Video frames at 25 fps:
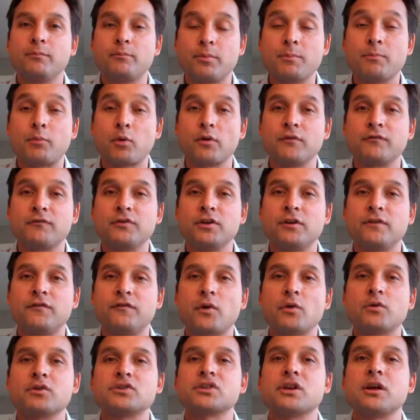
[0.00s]
important for you to
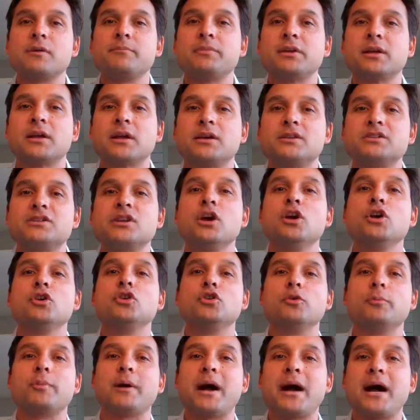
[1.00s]
focus on because
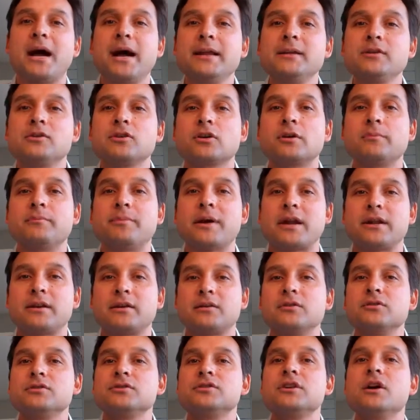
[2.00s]
you're behind your
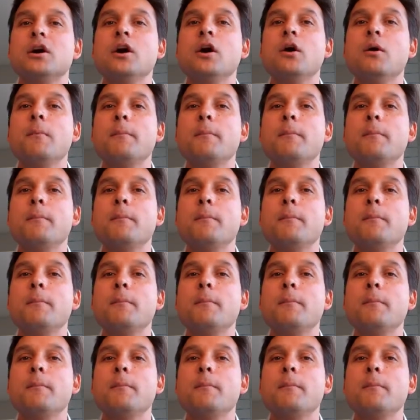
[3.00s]
competitors,